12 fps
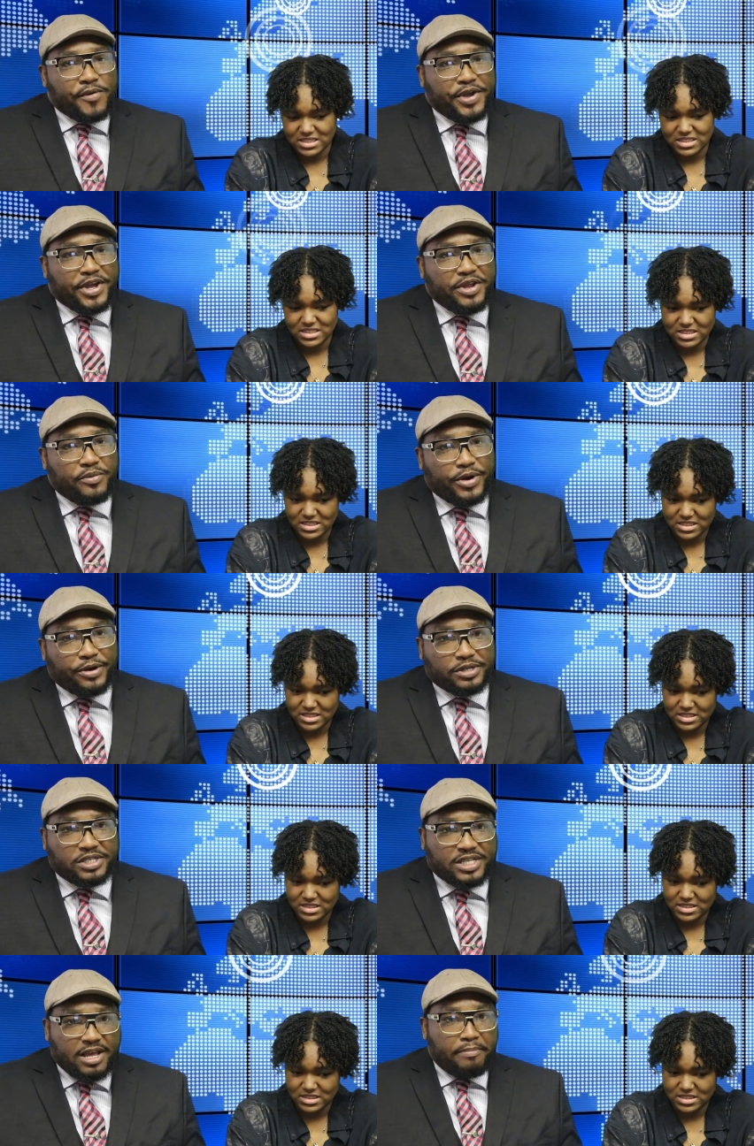Speaker 1: going anywhere
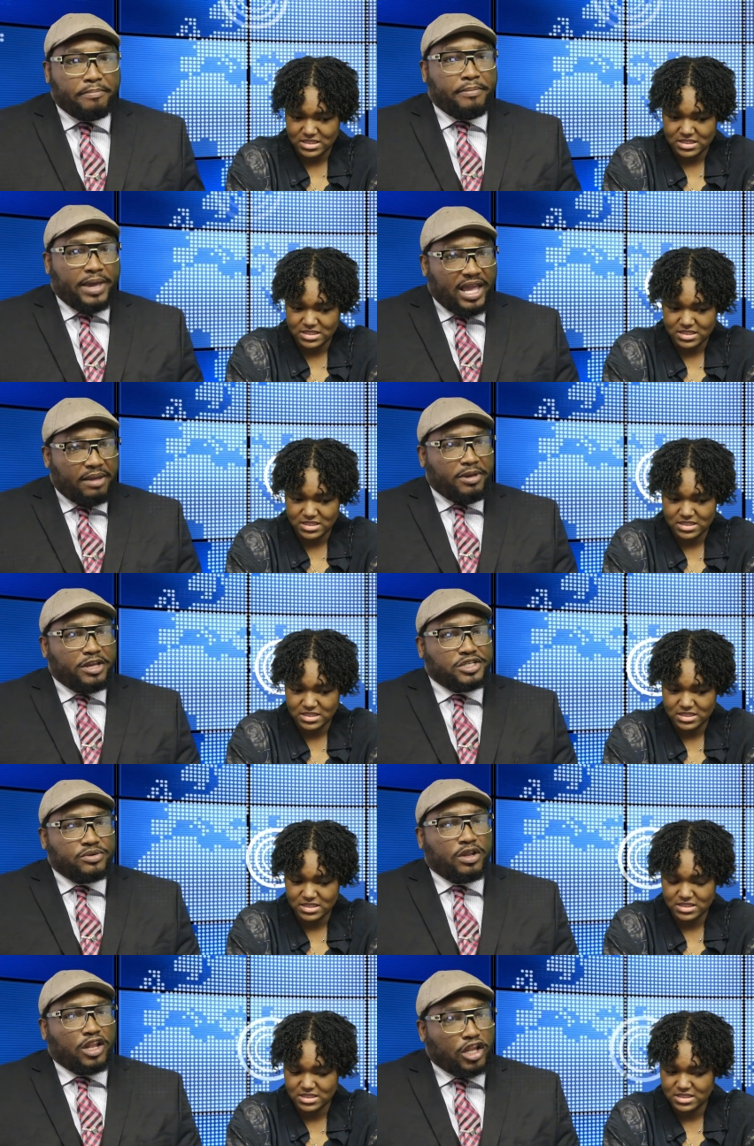except maybe
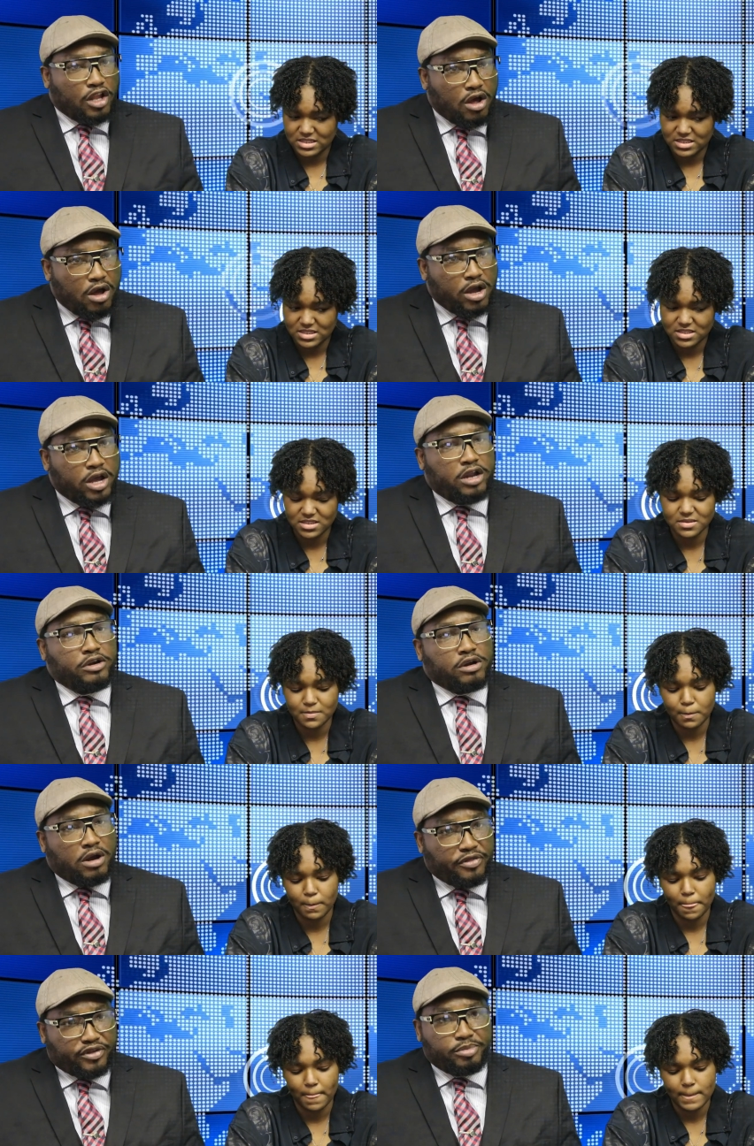to a long,
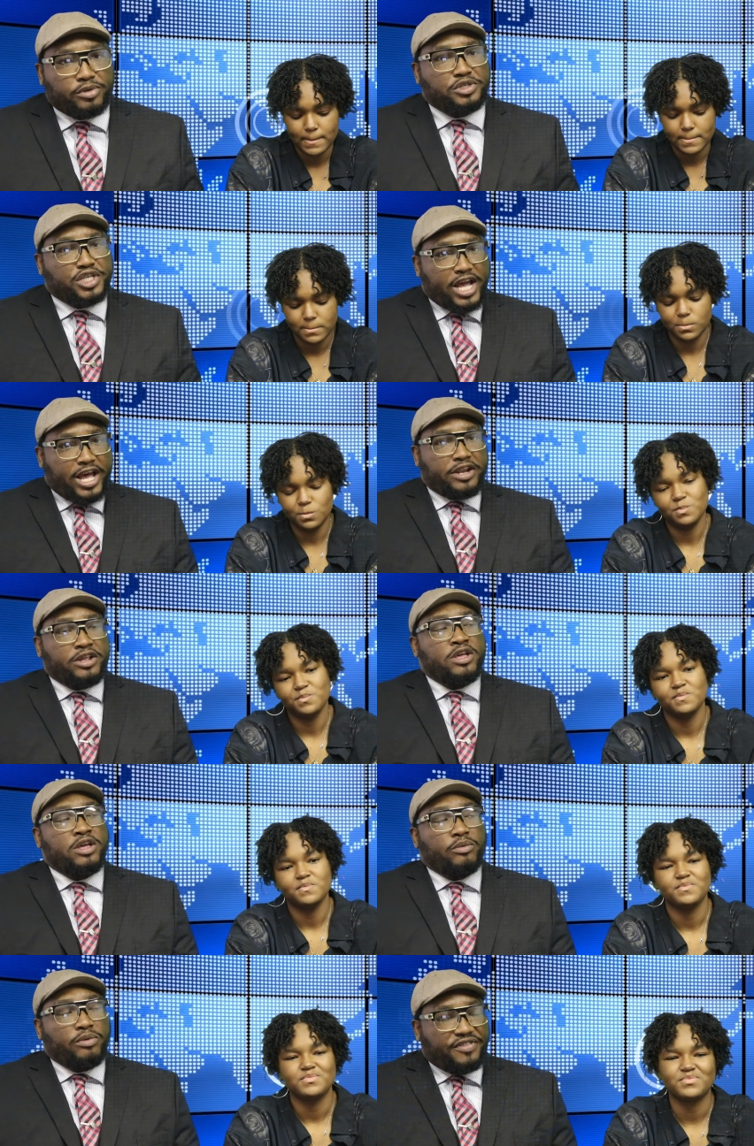uncomfortable chat
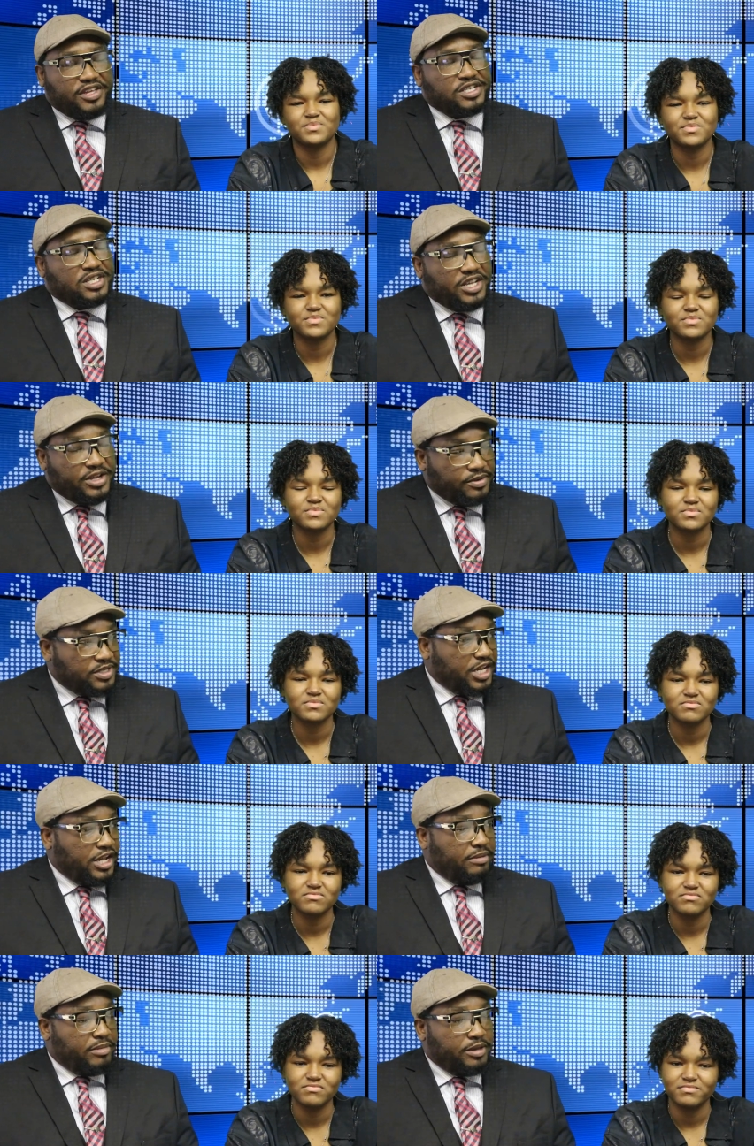with his legal
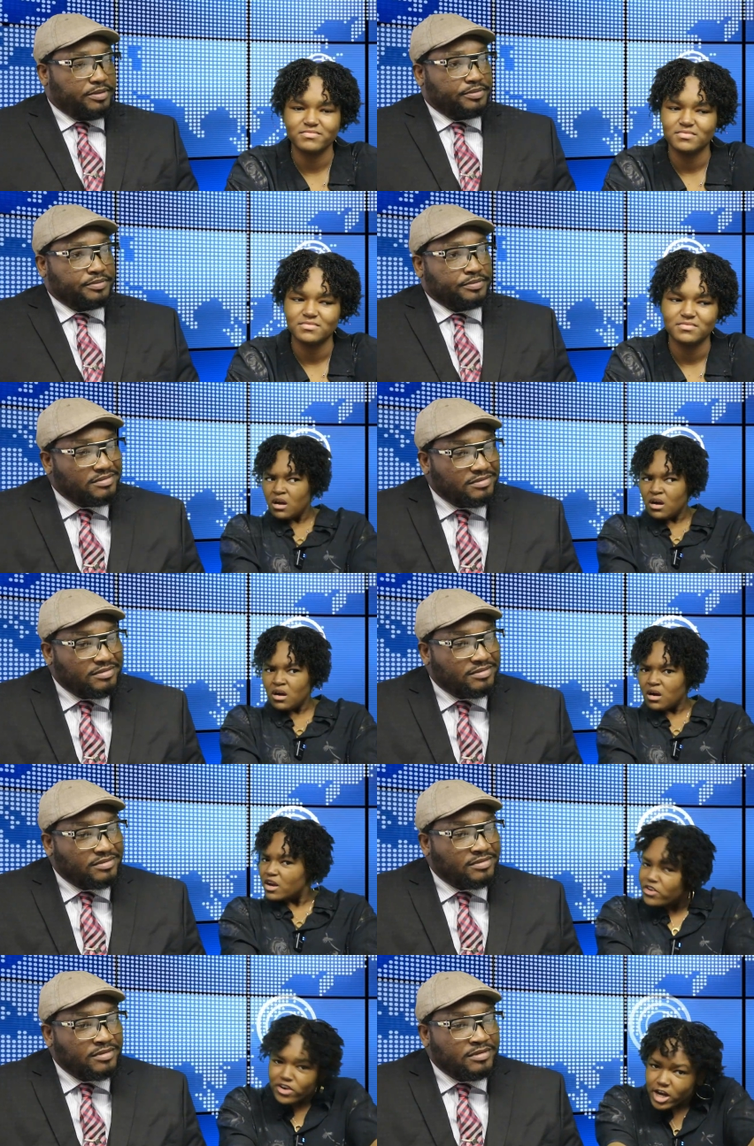team.
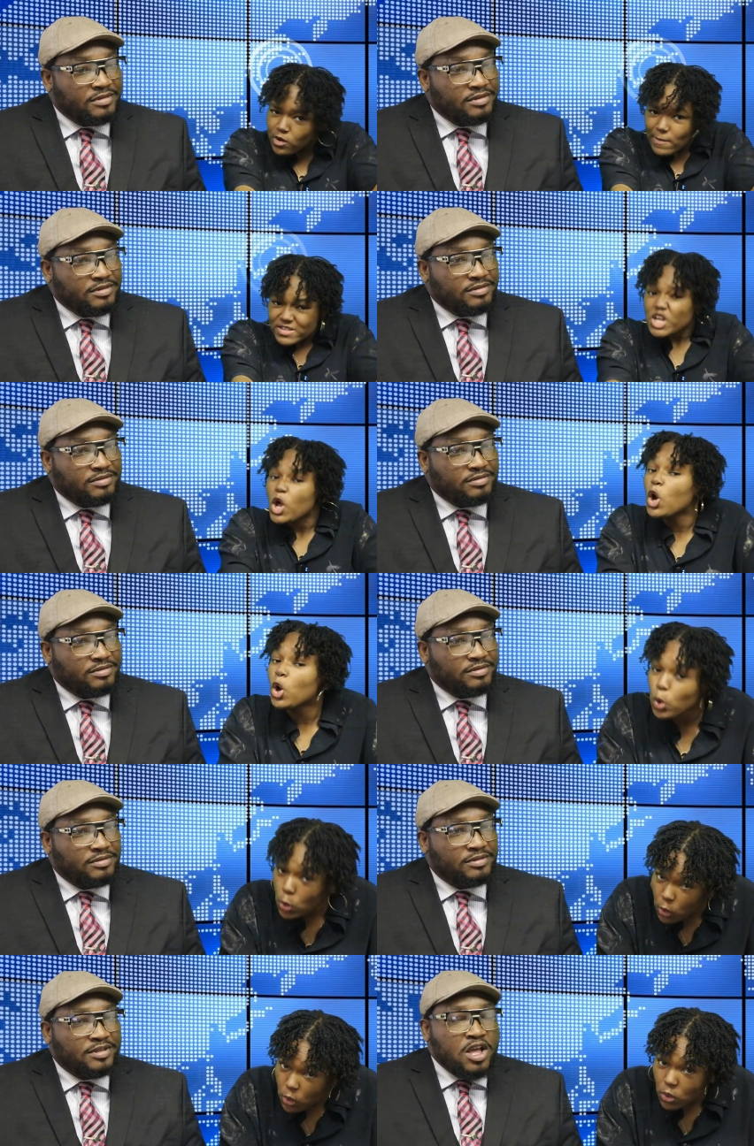
Speaker 2: You're gonna represent
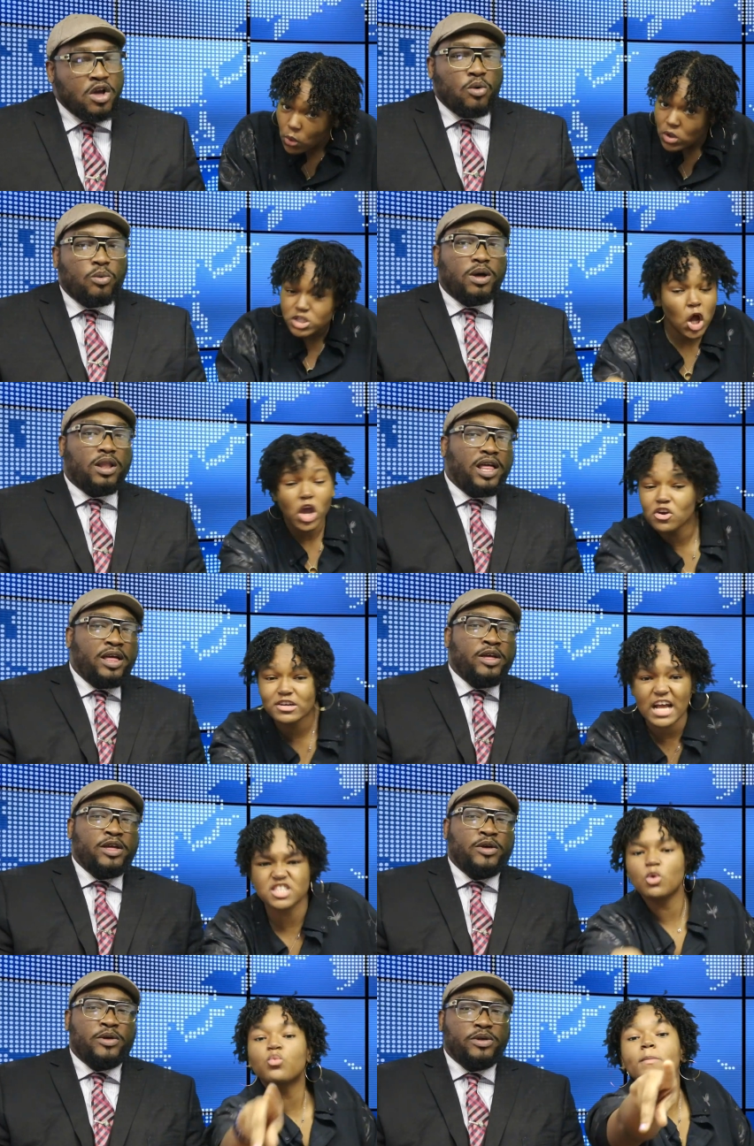who? Well, no, you're
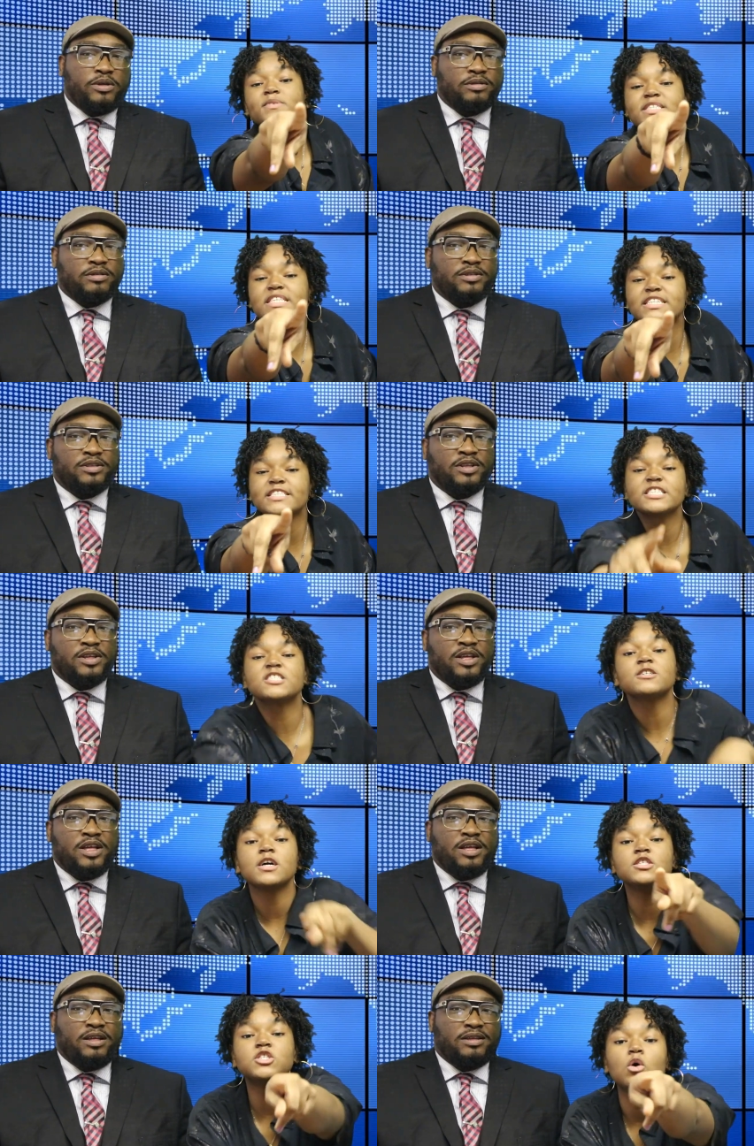not. Don't
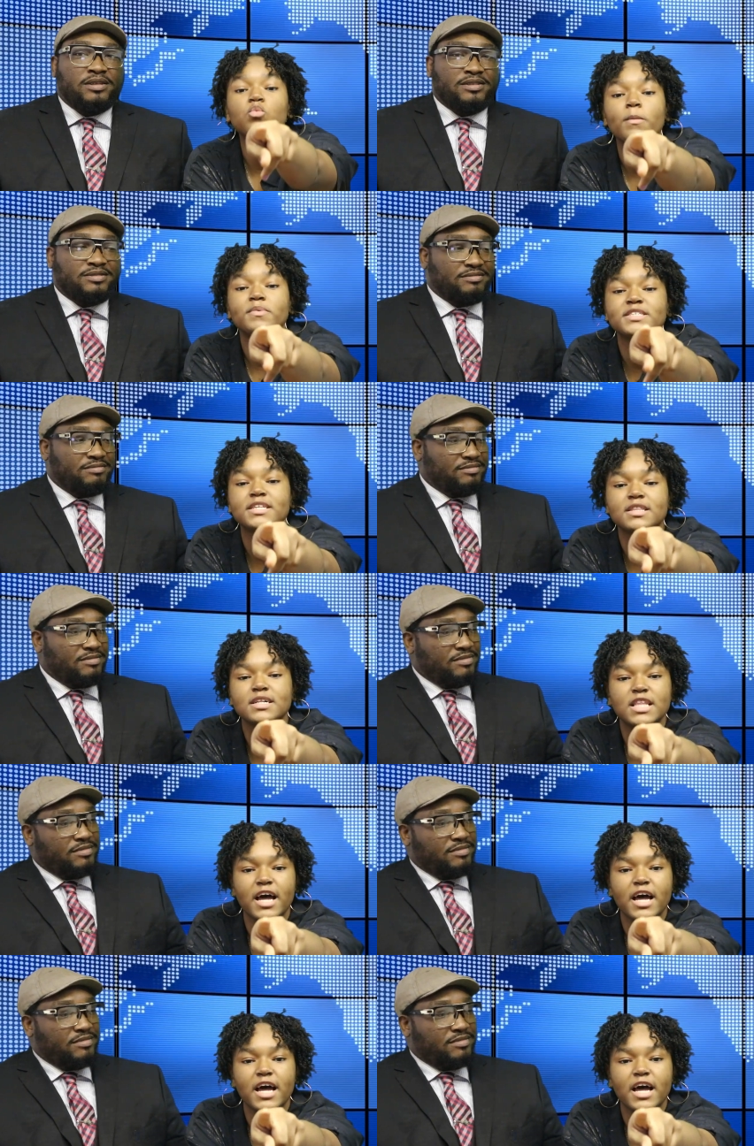represent. Don't represent.